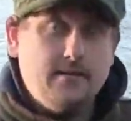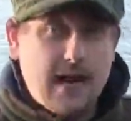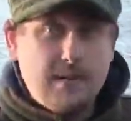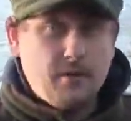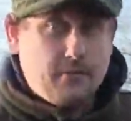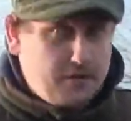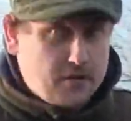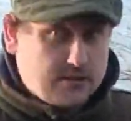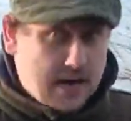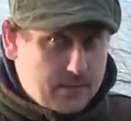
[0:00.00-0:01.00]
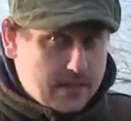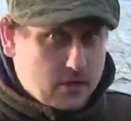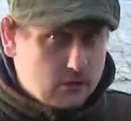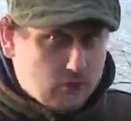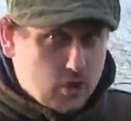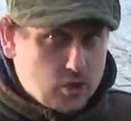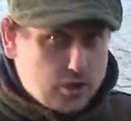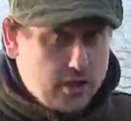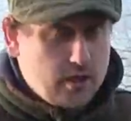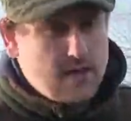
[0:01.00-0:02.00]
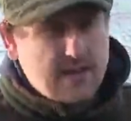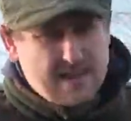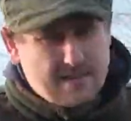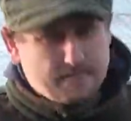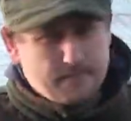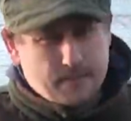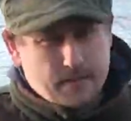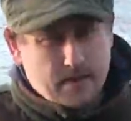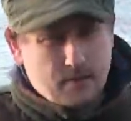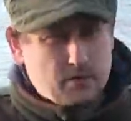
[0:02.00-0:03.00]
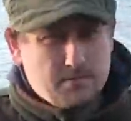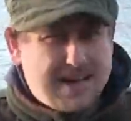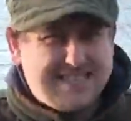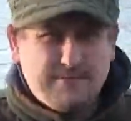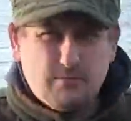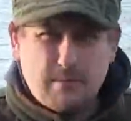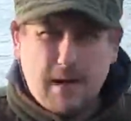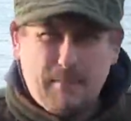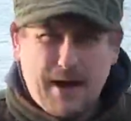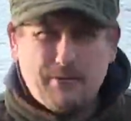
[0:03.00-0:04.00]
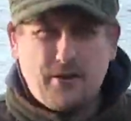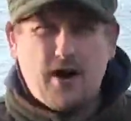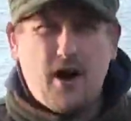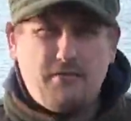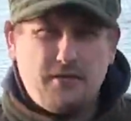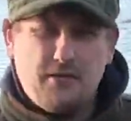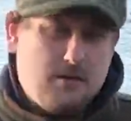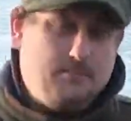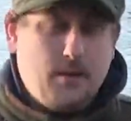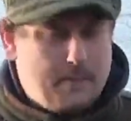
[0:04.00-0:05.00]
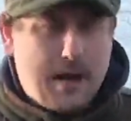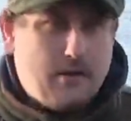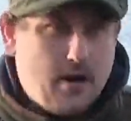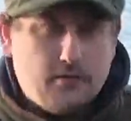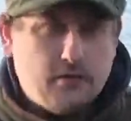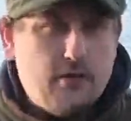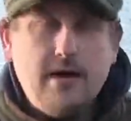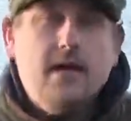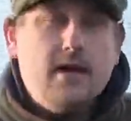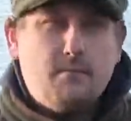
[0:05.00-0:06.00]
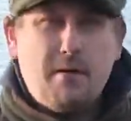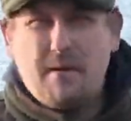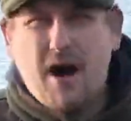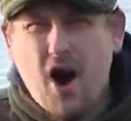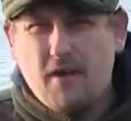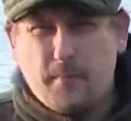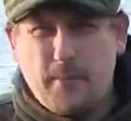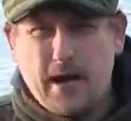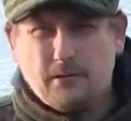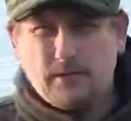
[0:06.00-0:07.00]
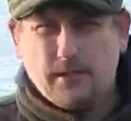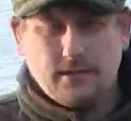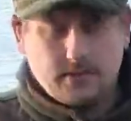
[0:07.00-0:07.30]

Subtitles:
After the first with a little roach. It wasn't massive, it was about a pound and a half, sorry. Probably about half a pound.